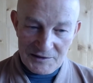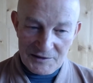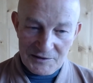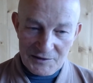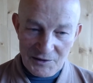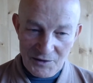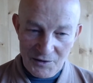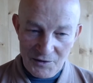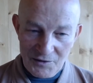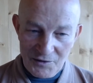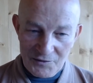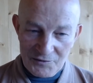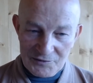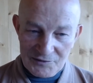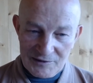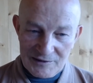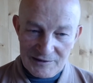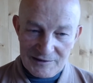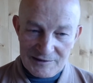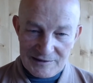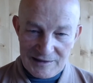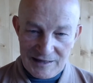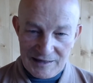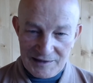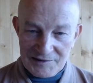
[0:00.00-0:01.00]
of
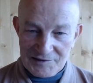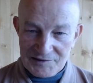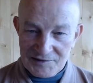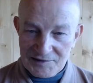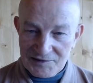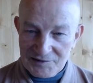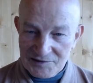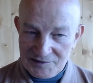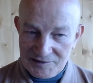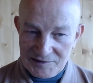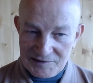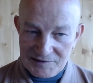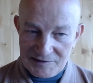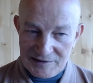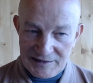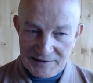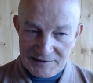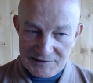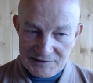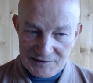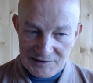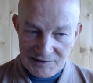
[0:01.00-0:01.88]
existing nature.